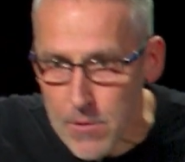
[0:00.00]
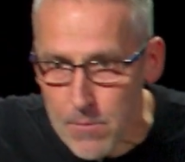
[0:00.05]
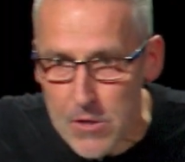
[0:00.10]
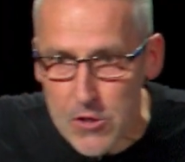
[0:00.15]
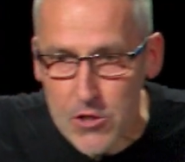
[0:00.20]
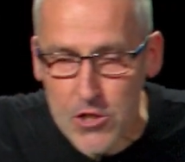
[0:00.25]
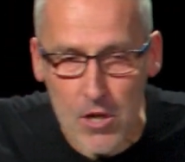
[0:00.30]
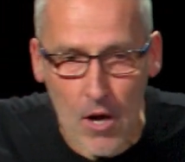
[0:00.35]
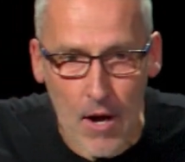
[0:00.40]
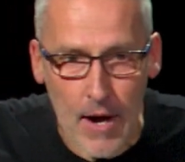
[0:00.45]
the
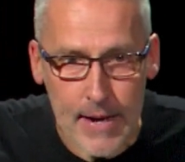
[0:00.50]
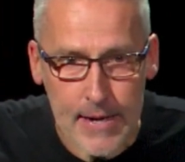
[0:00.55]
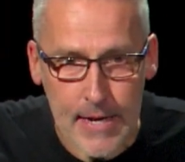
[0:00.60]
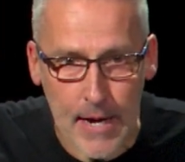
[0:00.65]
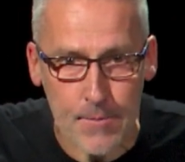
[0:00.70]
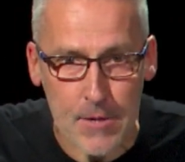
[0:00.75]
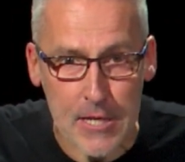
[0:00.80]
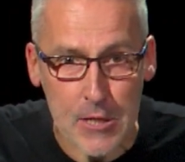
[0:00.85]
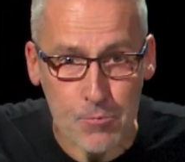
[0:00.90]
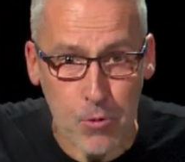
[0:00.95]
Messiah
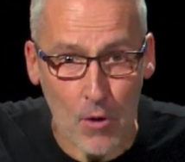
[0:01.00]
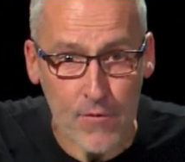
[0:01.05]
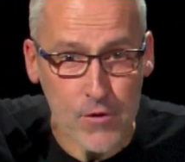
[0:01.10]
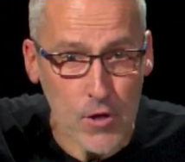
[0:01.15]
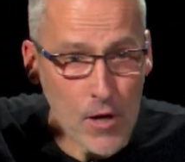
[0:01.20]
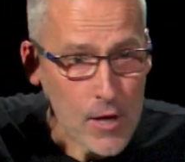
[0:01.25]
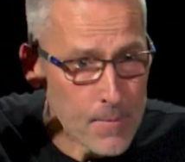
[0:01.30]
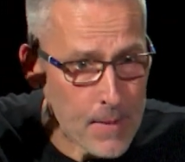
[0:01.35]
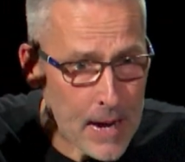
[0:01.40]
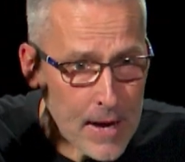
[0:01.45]
coming. He's
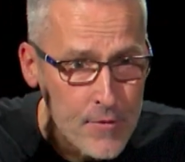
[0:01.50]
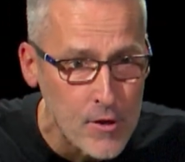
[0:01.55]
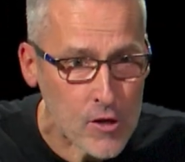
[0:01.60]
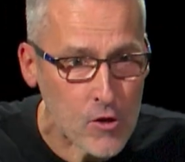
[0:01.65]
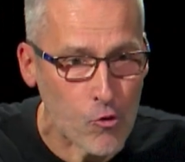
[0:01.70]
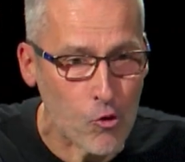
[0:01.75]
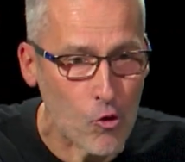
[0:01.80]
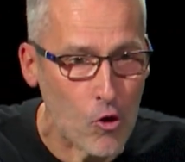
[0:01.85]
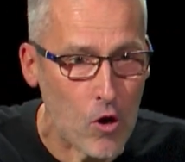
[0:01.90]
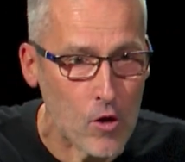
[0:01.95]
prophesying about the
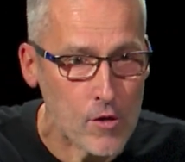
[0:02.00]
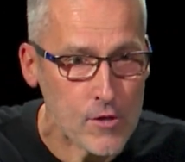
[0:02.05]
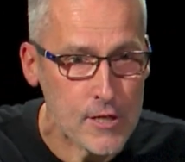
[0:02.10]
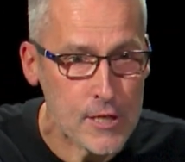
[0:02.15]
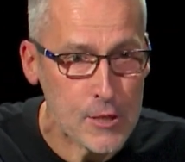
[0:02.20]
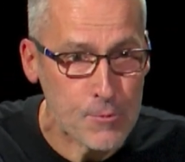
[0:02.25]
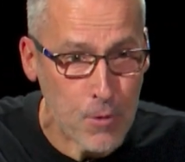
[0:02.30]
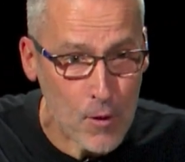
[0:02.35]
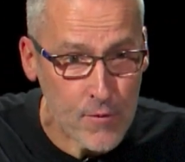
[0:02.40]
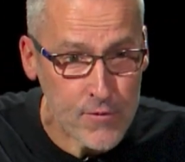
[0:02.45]
cross.
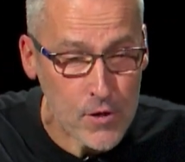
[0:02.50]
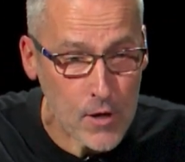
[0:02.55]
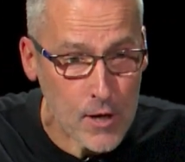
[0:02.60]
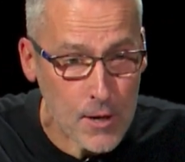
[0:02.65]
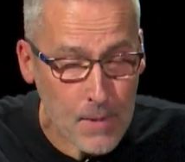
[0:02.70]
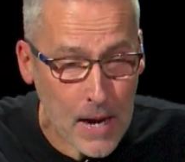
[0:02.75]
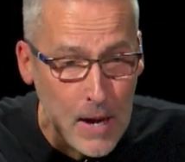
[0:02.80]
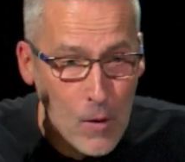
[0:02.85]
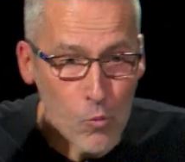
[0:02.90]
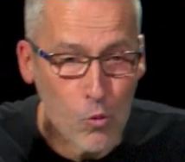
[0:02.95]
He's prophesying
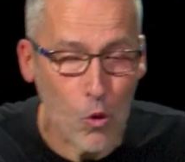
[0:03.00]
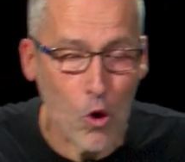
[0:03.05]
about